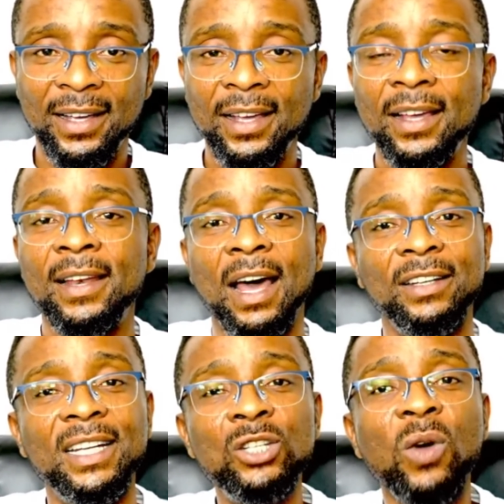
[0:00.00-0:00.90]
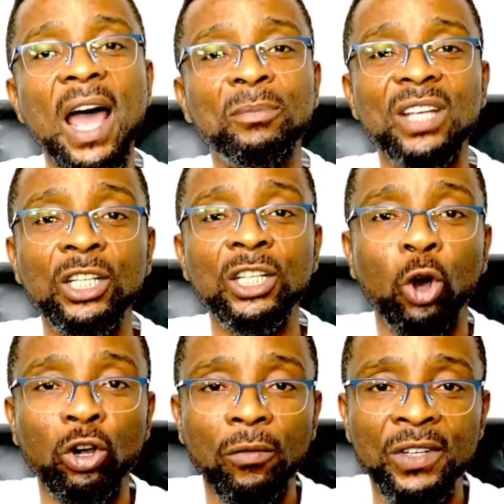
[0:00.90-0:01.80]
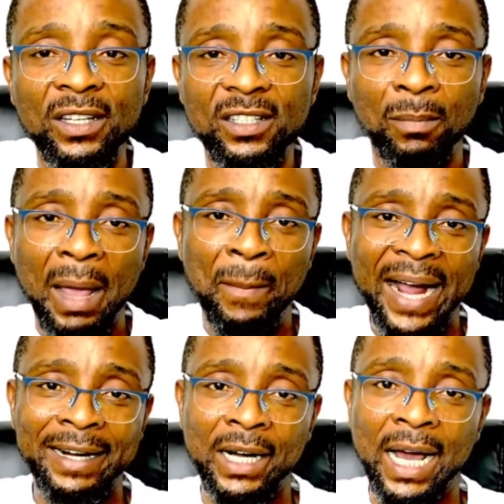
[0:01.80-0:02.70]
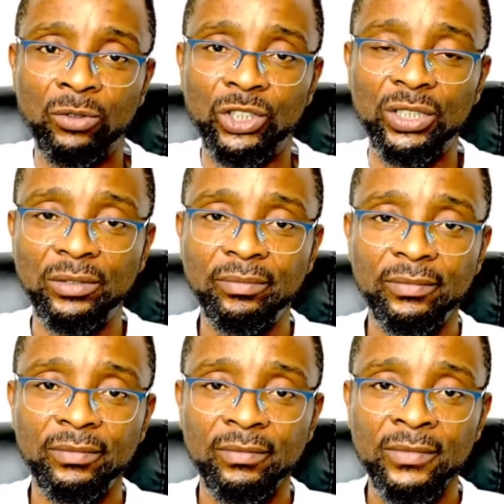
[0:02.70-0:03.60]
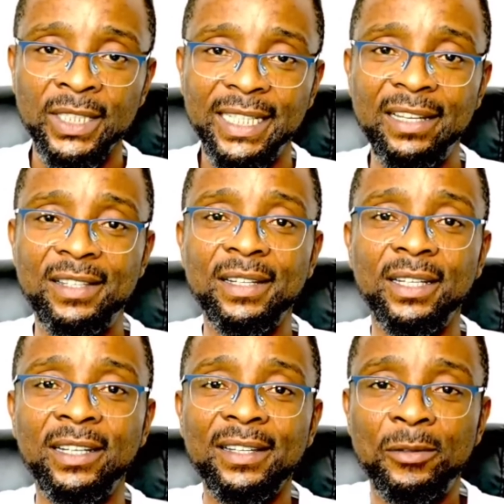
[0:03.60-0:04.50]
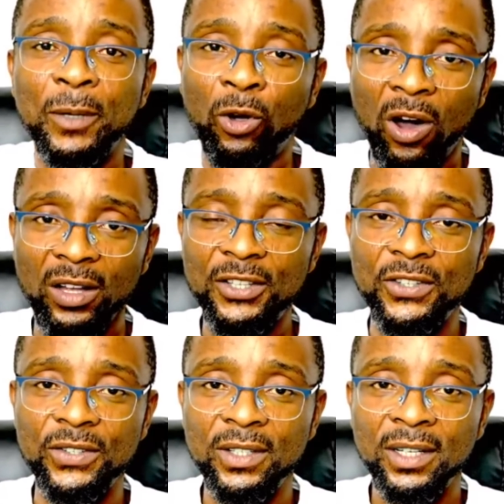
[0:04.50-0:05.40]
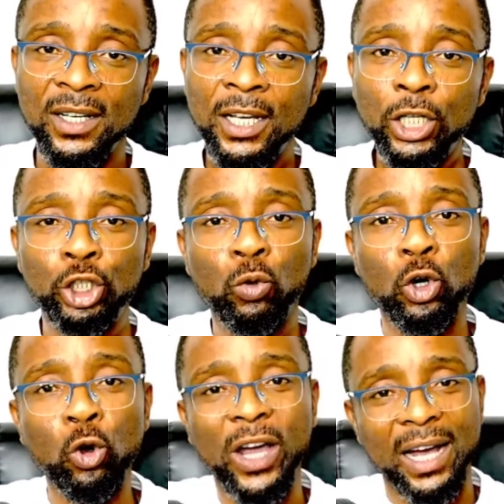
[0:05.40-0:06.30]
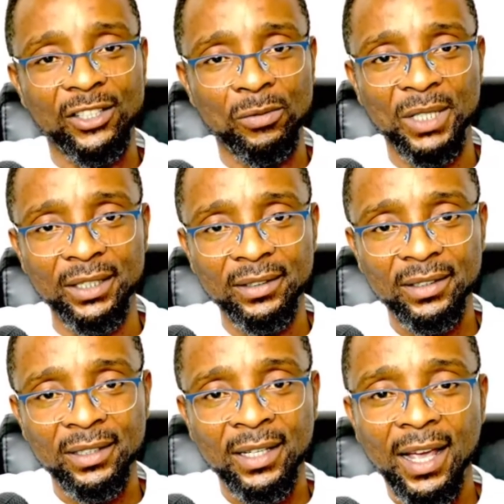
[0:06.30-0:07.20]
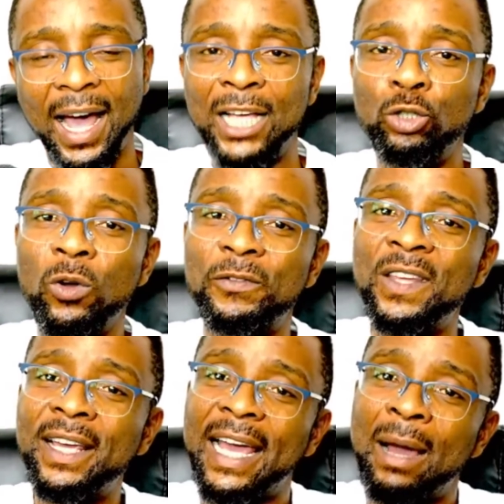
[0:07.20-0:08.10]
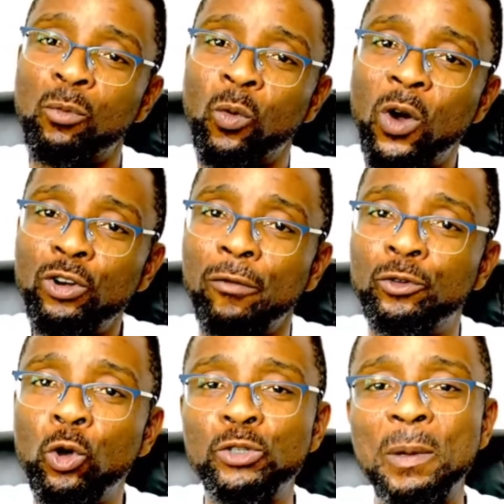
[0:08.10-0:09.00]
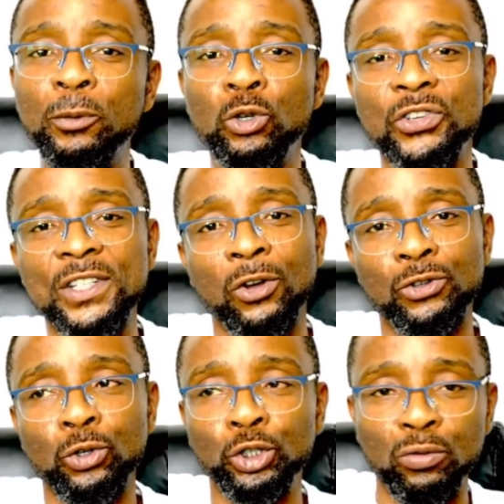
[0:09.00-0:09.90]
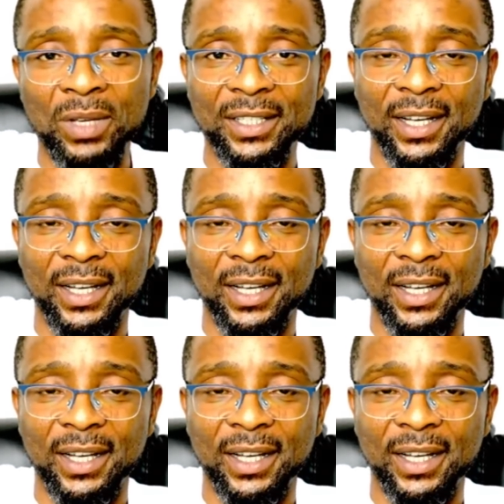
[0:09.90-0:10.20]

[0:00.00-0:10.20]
Now, the reason why I'm telling you all of this, my background, is because you will look at me and you will think I am one of those people you see on social media